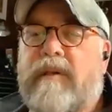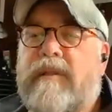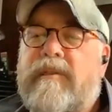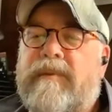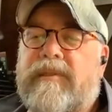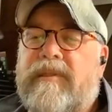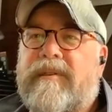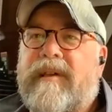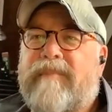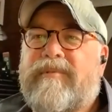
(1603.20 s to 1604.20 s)
Elizabeth,
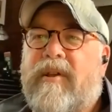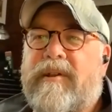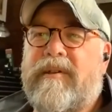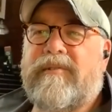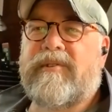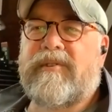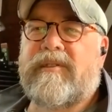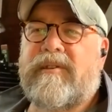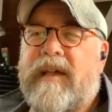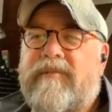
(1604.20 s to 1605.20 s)
I'm sorry,
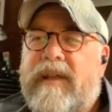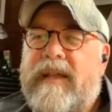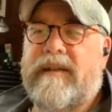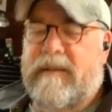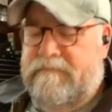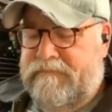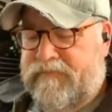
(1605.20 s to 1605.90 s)
you had your hand up.